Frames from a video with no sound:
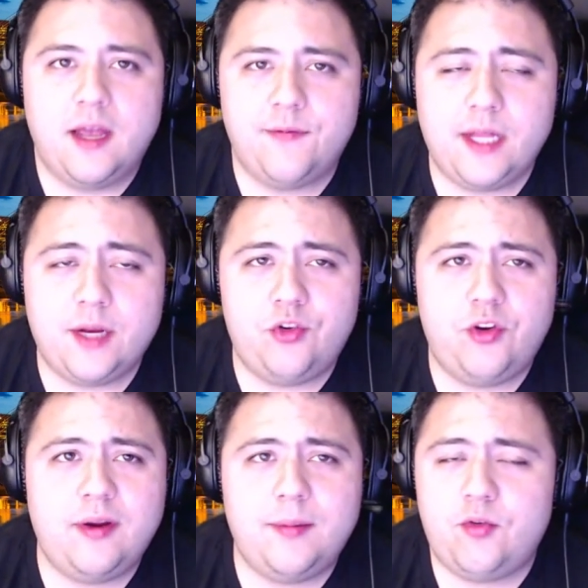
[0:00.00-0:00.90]
If you like what
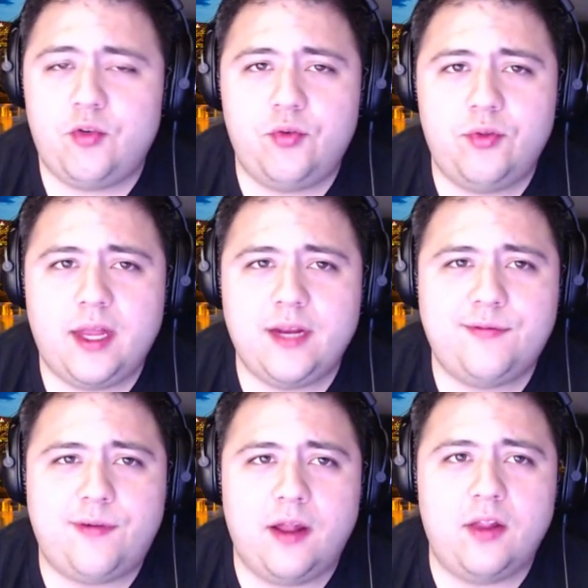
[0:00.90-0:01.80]
you're hearing, be sure to like,
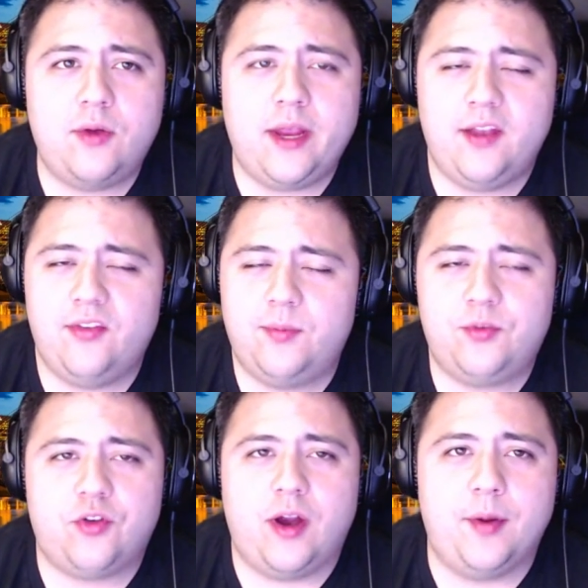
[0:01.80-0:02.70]
follow, and
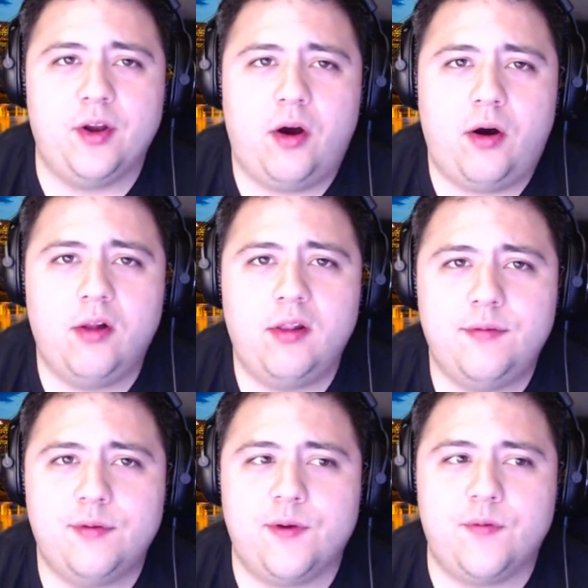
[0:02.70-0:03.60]
subscribe on all
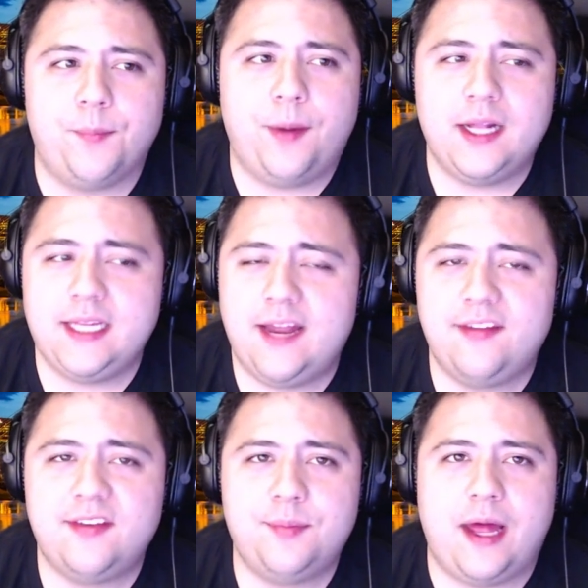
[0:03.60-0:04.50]
of your favorite
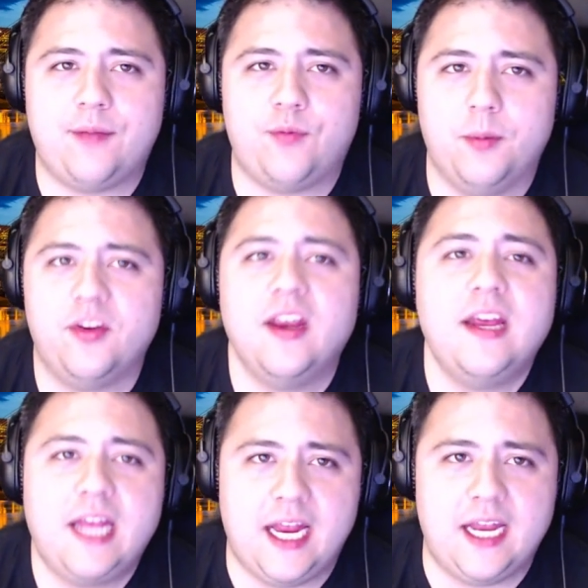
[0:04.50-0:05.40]
podcasting platforms
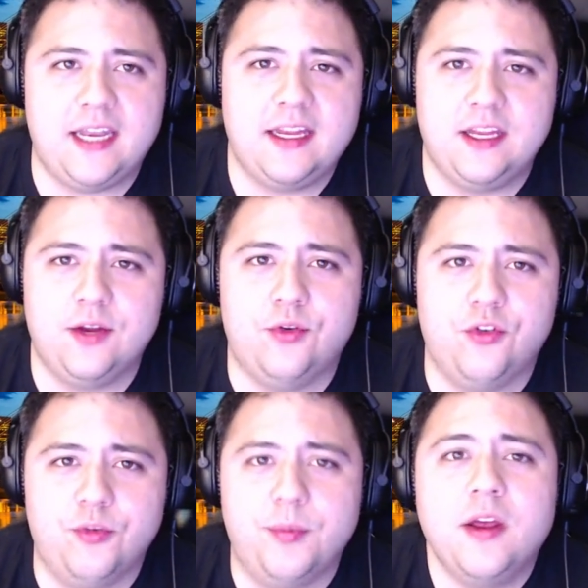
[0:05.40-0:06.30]
and
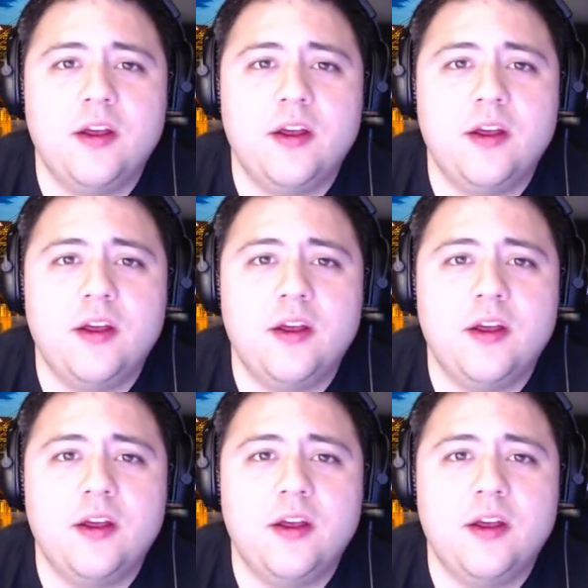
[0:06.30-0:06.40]
YouTube.